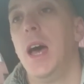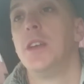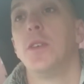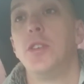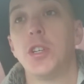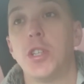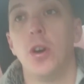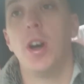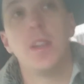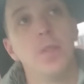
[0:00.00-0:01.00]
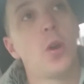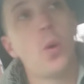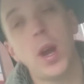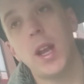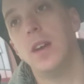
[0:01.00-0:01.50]
So I just thought I'd give you a
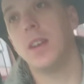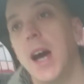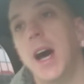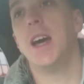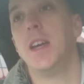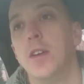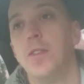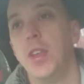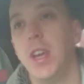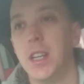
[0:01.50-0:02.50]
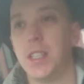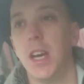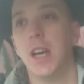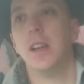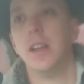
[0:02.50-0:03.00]
quick little guide of things
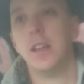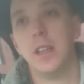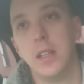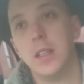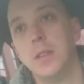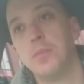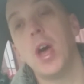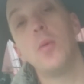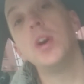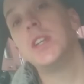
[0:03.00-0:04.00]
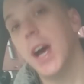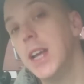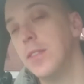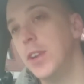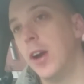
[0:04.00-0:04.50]
that I wish
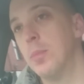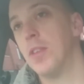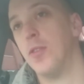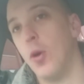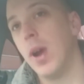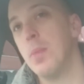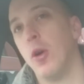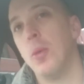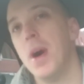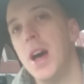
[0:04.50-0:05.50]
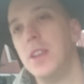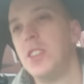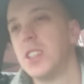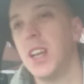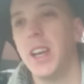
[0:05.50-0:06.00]
I'd have known before I bought mine.
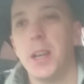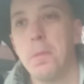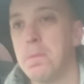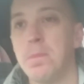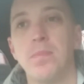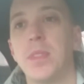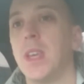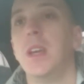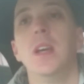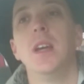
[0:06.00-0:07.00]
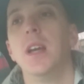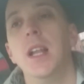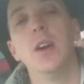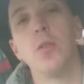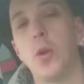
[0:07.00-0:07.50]
Just like
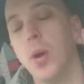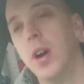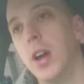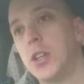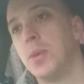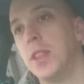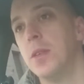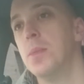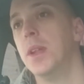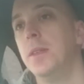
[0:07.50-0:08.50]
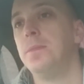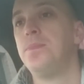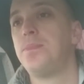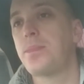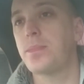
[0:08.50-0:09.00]
little quirks with them,
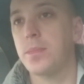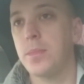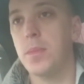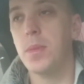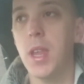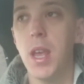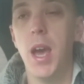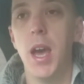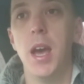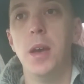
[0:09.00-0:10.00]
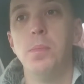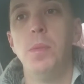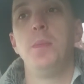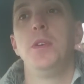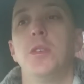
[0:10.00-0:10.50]
and
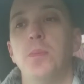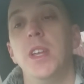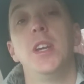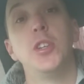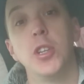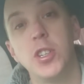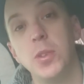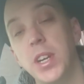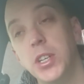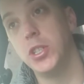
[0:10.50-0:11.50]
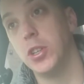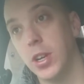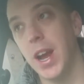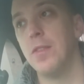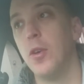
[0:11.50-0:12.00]
maybe some things you should
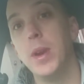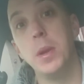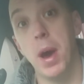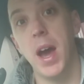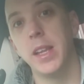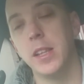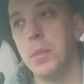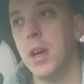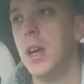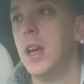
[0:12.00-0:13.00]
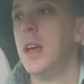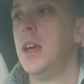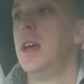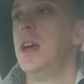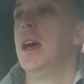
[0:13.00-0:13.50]
look out for when you're buying
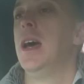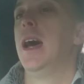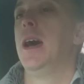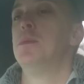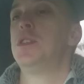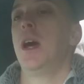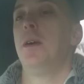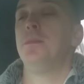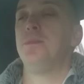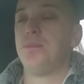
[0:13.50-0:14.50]
them. So